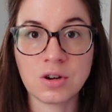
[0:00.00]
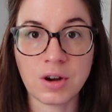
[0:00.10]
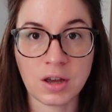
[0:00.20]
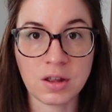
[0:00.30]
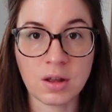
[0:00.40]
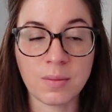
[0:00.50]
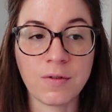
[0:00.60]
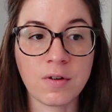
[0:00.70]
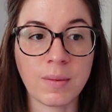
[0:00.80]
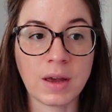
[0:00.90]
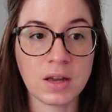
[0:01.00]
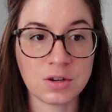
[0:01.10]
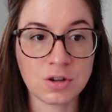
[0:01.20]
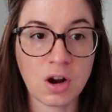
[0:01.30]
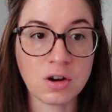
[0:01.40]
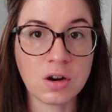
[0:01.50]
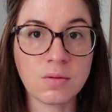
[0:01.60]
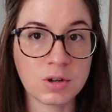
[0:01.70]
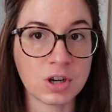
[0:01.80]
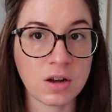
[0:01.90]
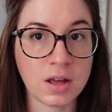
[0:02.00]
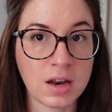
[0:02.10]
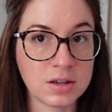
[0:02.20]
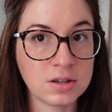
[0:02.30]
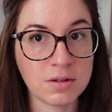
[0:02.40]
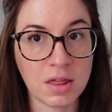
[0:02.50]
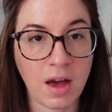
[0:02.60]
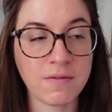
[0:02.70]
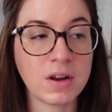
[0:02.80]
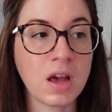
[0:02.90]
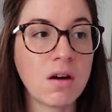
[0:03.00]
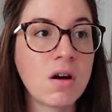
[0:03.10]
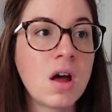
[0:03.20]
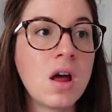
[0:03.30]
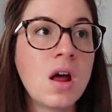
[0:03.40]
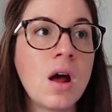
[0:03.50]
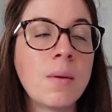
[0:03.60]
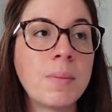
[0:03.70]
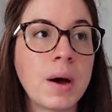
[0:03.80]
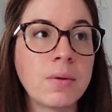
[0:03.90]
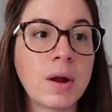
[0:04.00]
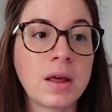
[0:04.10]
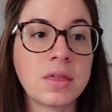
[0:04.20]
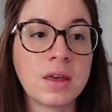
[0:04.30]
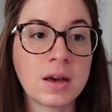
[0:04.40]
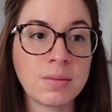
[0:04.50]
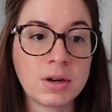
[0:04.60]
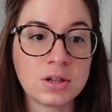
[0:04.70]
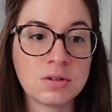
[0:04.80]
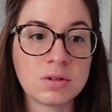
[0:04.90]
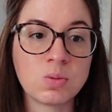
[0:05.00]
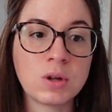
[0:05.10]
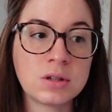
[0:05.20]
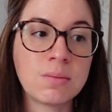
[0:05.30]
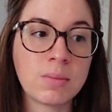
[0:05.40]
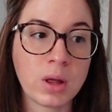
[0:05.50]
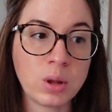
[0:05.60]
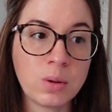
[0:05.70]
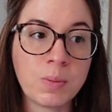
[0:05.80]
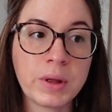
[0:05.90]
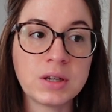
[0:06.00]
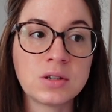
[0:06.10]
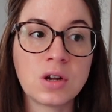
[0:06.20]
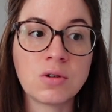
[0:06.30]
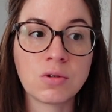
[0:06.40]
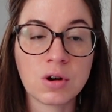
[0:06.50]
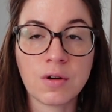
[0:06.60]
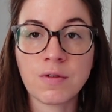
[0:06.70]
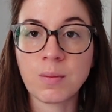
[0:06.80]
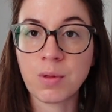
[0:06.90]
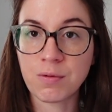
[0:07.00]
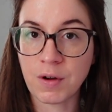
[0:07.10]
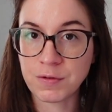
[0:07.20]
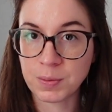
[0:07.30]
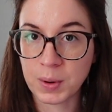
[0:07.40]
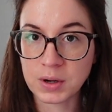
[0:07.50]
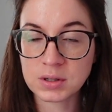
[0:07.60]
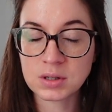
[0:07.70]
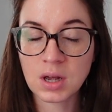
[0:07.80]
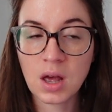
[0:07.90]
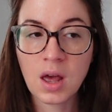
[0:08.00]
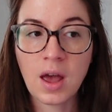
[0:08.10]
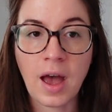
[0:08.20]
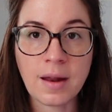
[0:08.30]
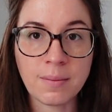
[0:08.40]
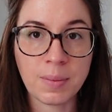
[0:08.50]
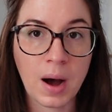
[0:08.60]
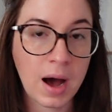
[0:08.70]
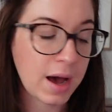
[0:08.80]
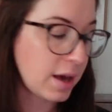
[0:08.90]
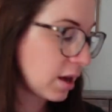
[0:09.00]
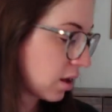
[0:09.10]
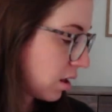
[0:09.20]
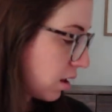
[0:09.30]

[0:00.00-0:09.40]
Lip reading: curriculum for my kindergartner, which I'll get into in that video. But what I think I'm going to do is once a month, place an order from thrift books and buy